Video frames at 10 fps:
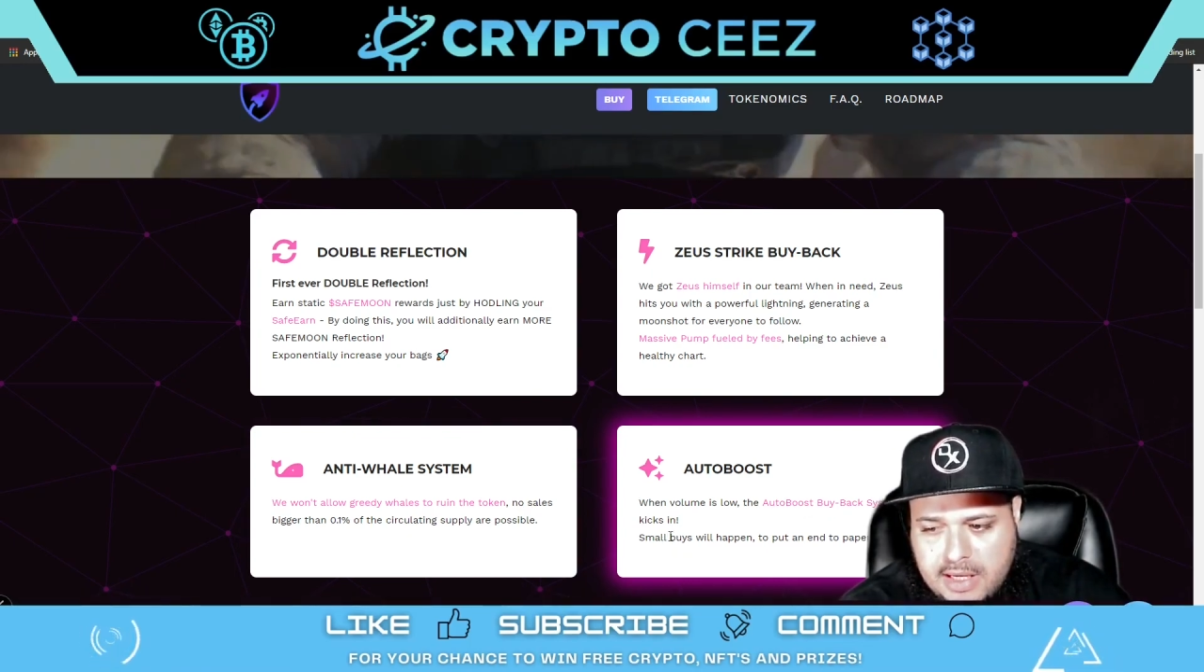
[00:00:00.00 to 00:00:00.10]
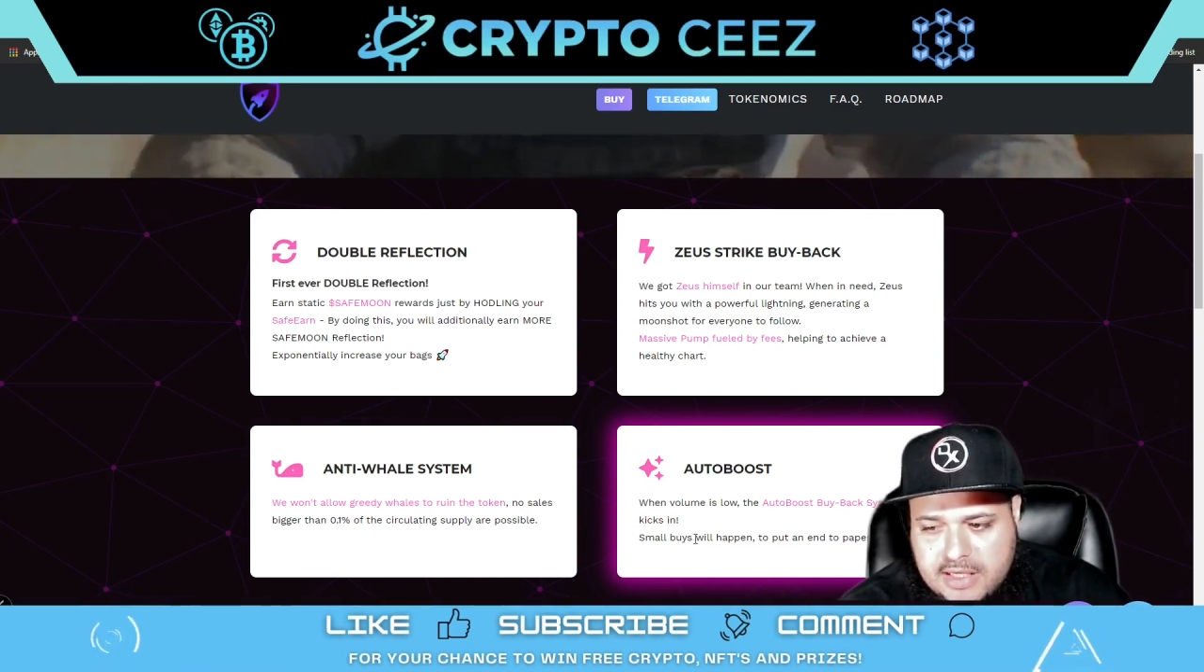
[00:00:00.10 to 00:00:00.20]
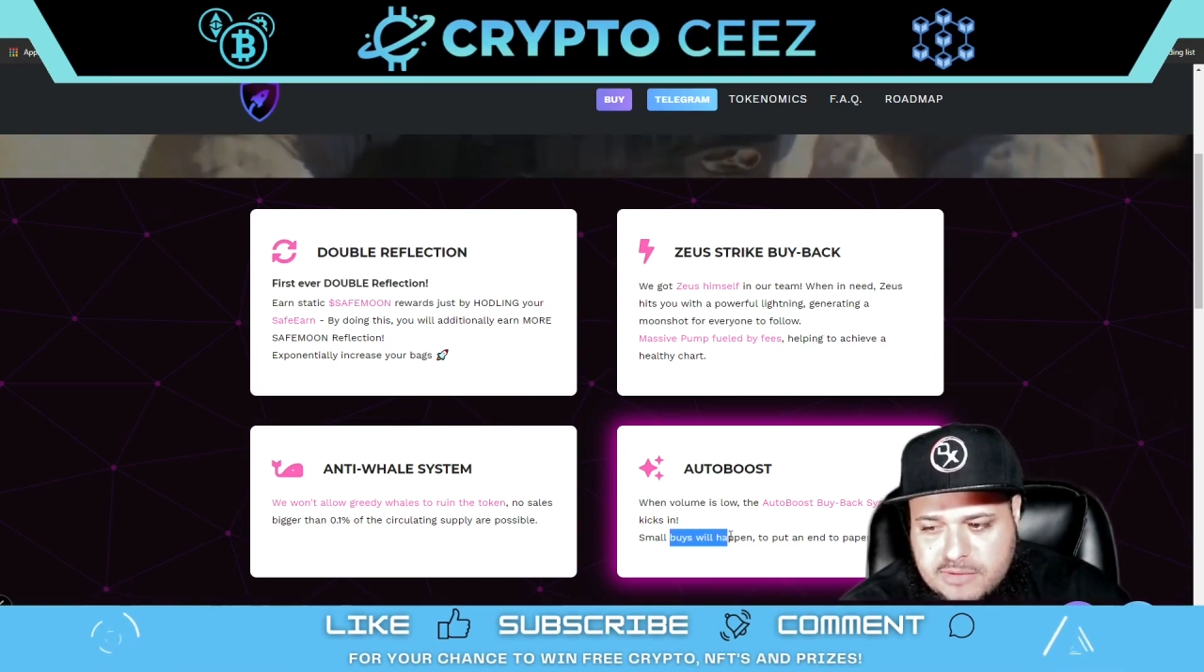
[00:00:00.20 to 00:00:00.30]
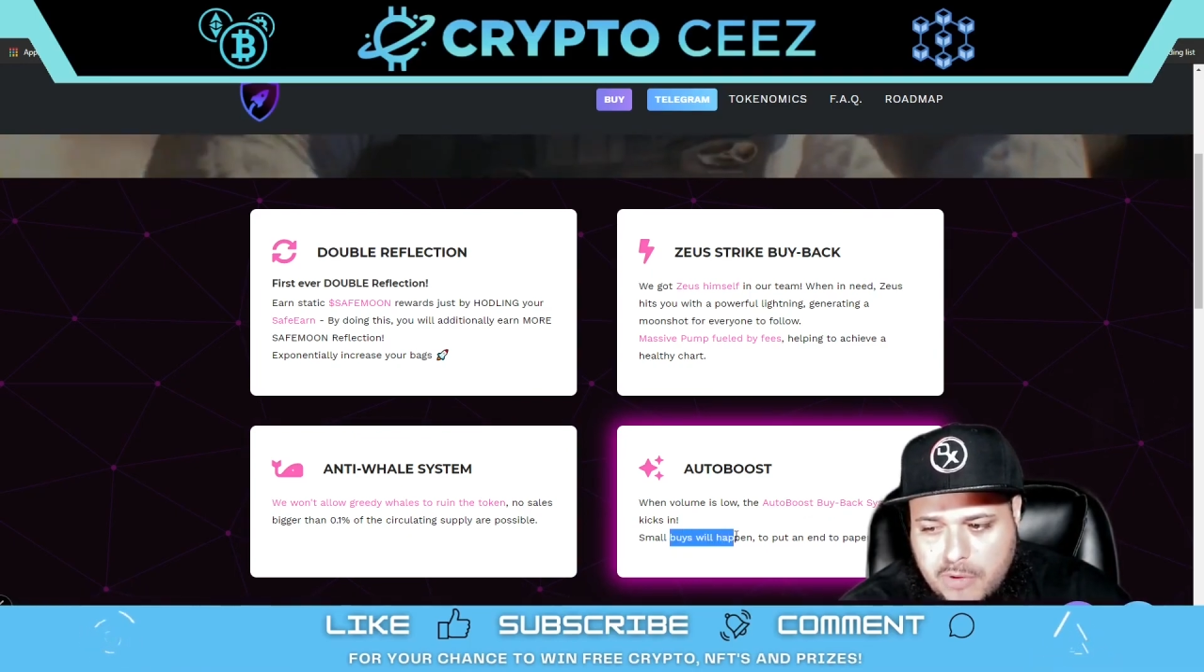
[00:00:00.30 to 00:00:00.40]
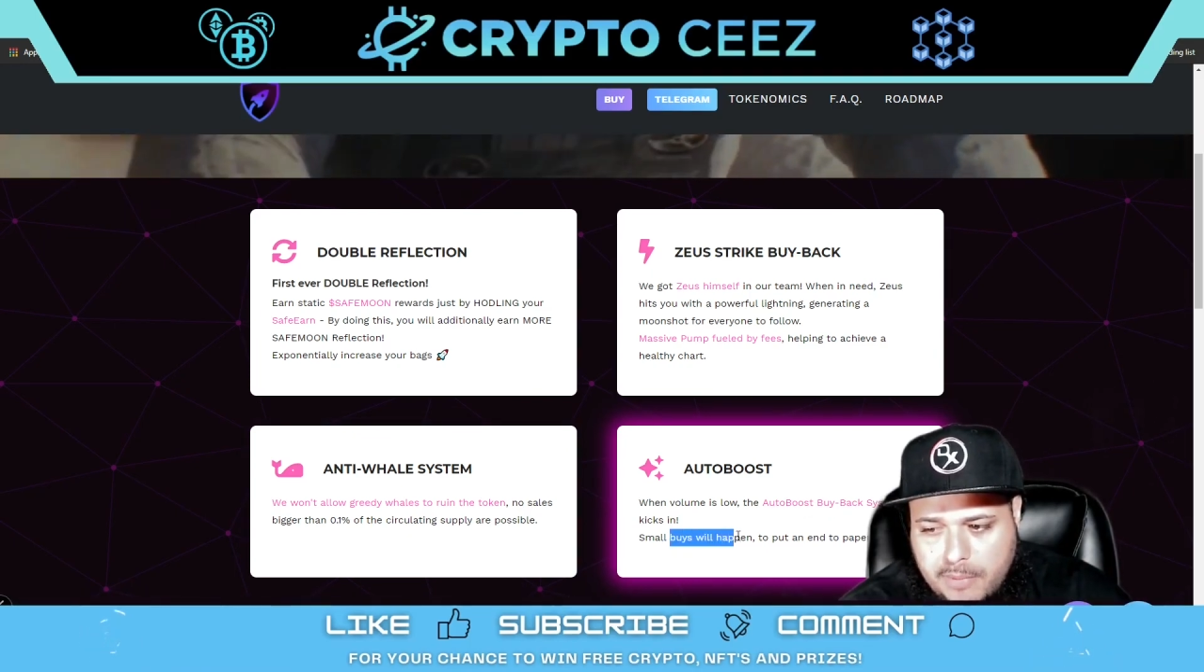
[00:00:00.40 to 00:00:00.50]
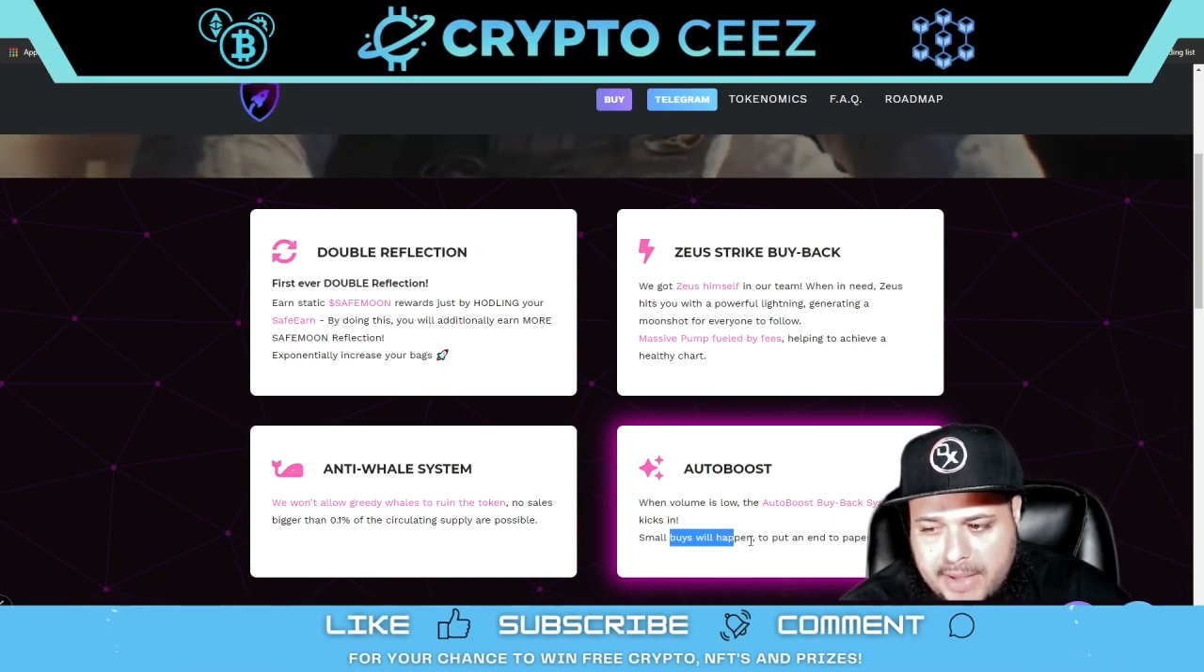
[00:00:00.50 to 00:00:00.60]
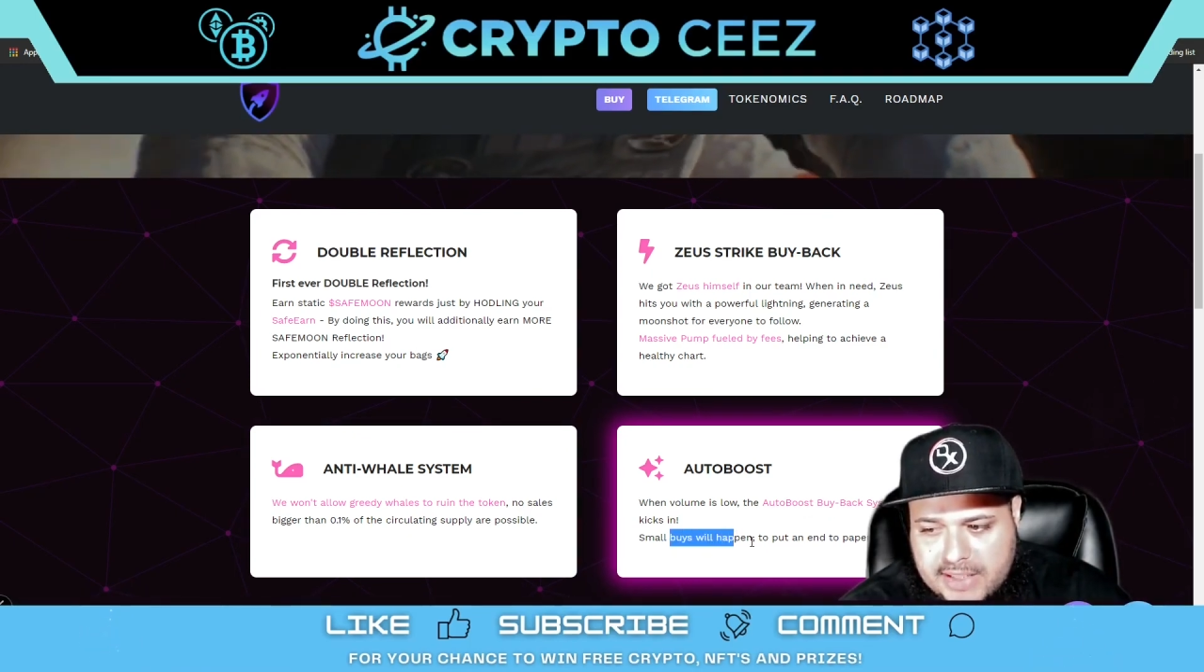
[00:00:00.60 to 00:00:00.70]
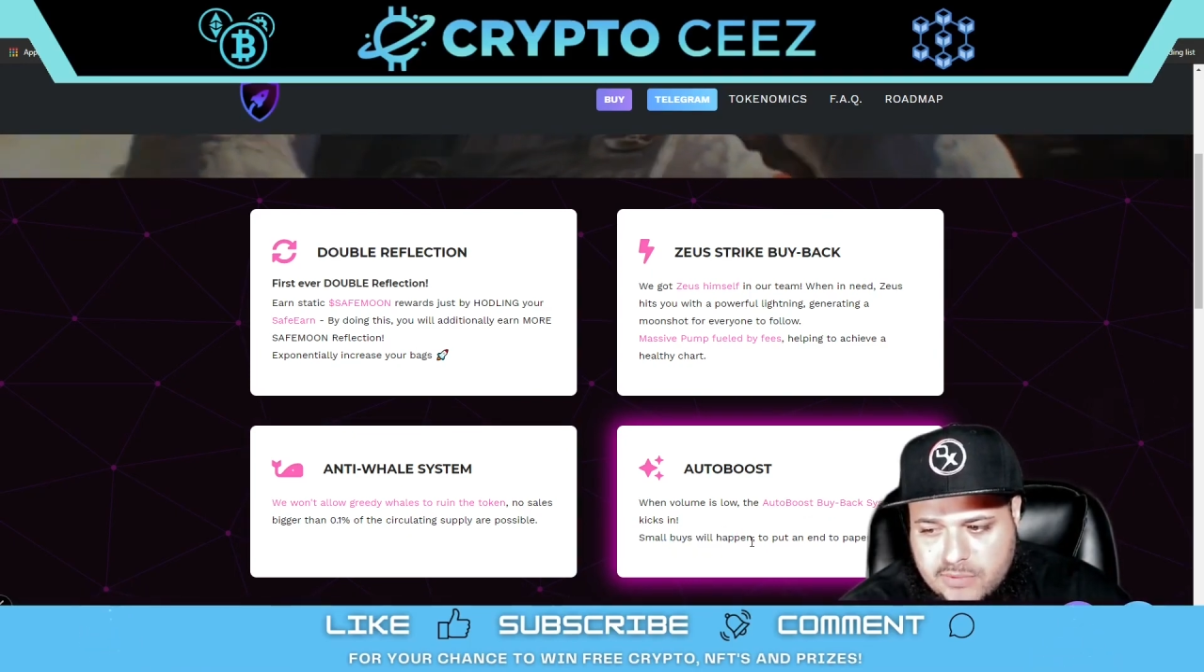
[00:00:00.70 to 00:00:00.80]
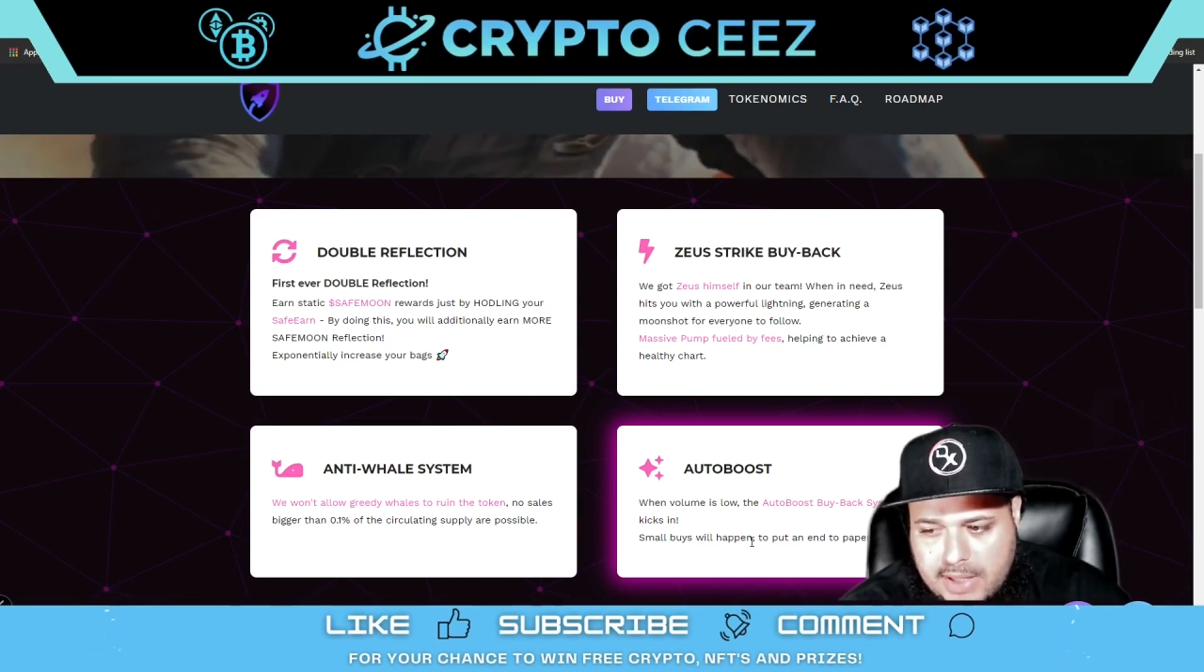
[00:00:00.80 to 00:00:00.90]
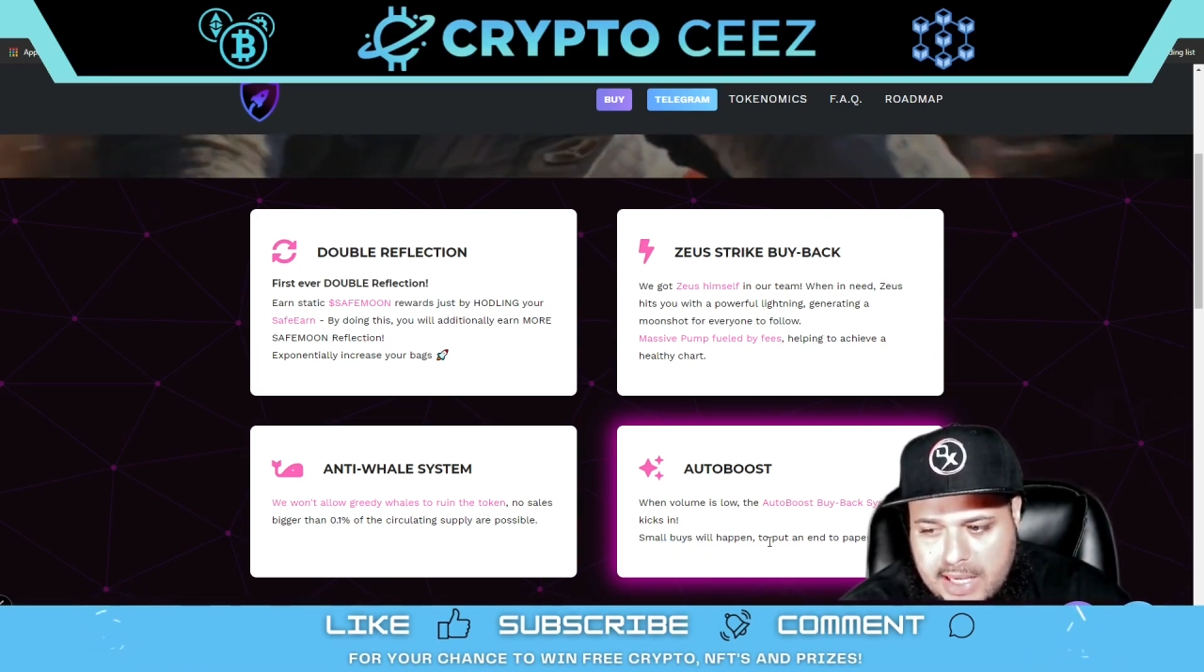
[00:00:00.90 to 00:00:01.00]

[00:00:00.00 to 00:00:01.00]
Small buys will